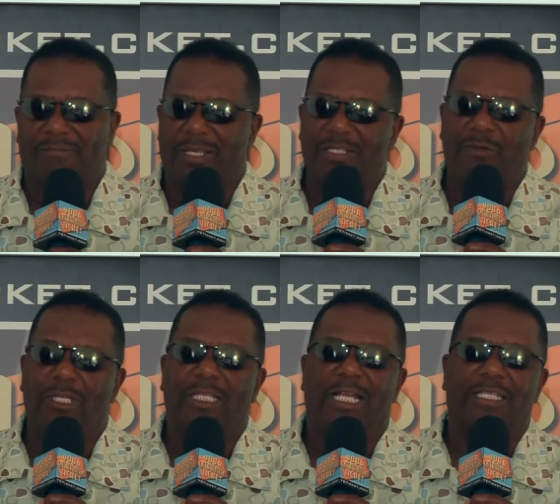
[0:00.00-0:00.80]
and he's
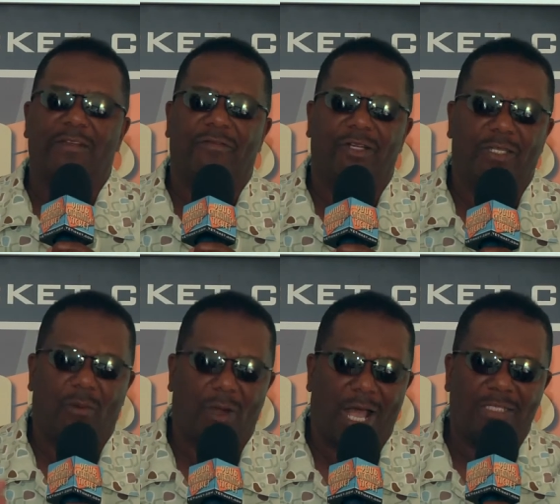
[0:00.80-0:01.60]
really not that fun to
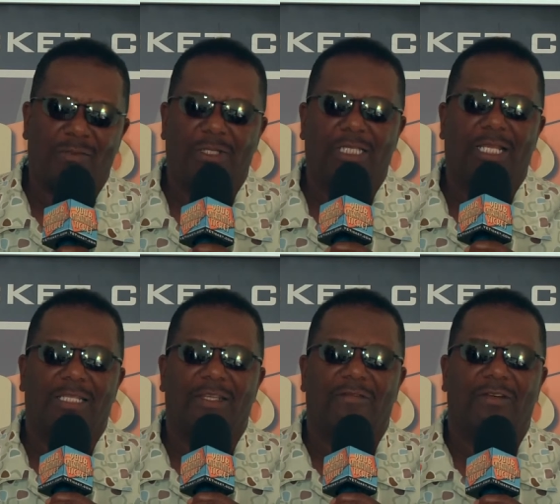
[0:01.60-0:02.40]
watch, really
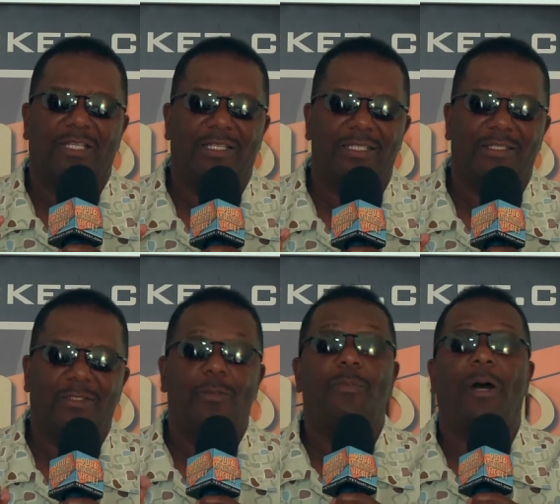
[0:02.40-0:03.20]
not that fun to listen
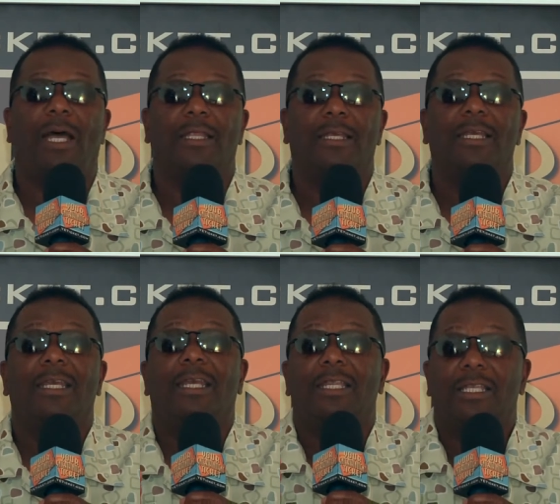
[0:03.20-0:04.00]
to. But
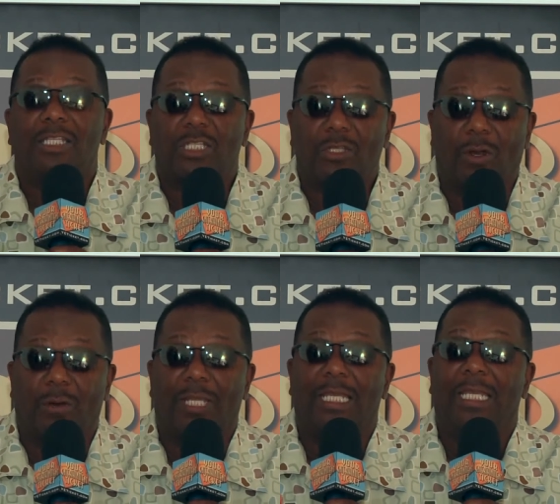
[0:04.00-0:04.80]
in this
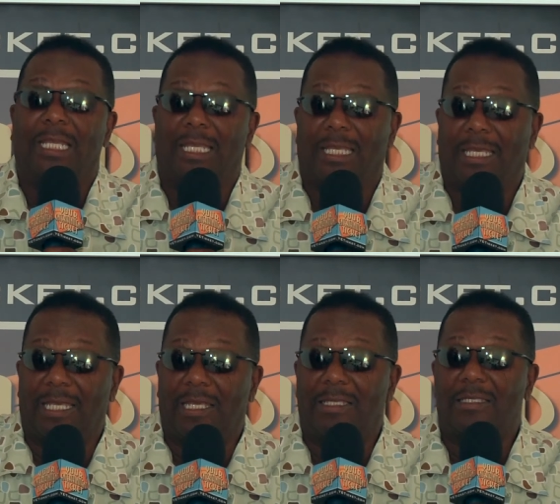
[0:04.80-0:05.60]
story,
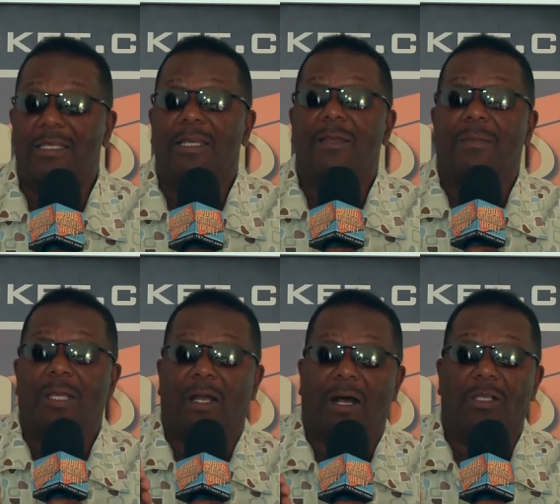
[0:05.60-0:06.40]
he is,
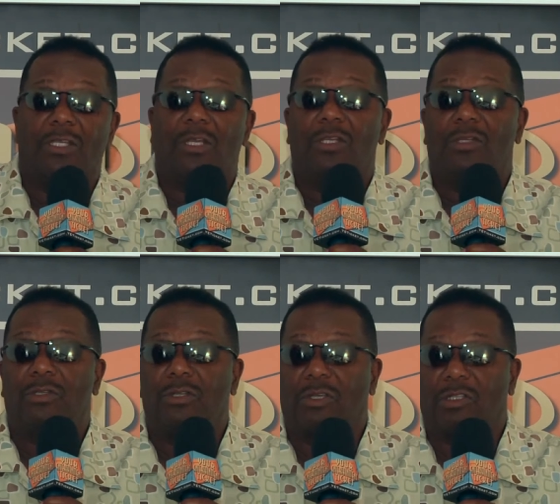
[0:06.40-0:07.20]
because you
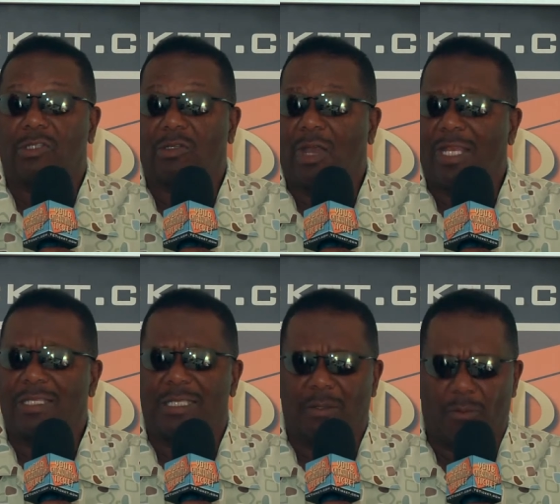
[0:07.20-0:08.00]
try to
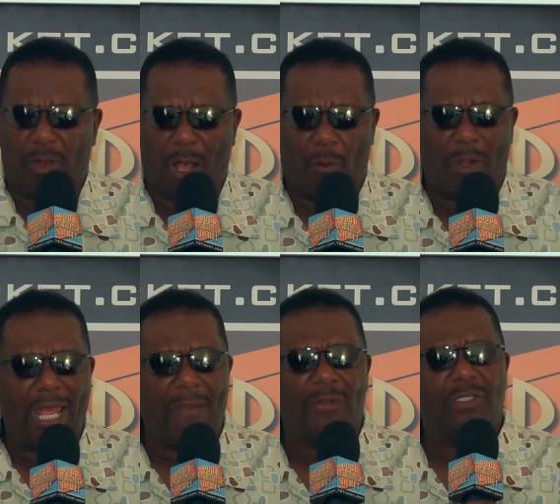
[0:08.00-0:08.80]
see, wow, what
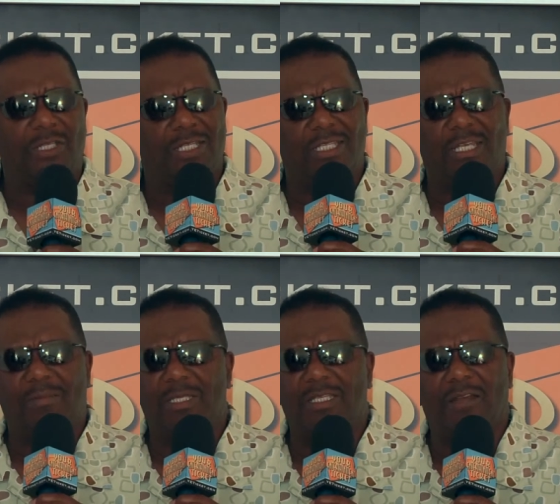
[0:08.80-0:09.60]
happened to this
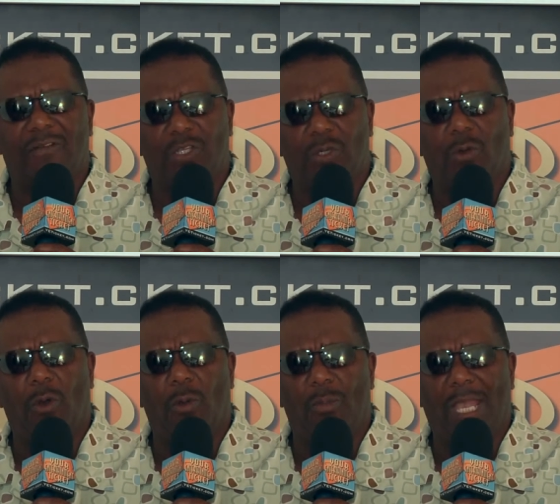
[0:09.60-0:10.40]

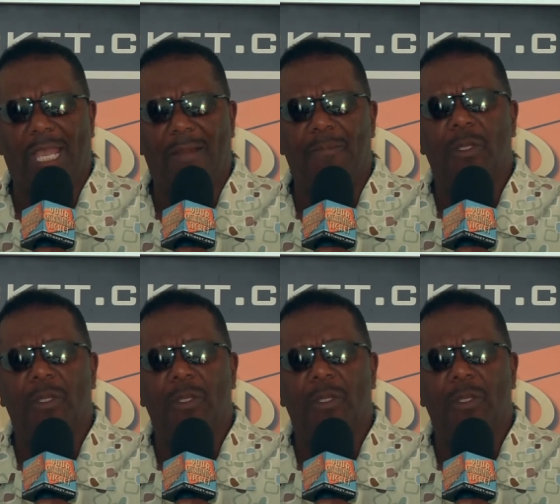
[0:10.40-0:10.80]
77-year-old man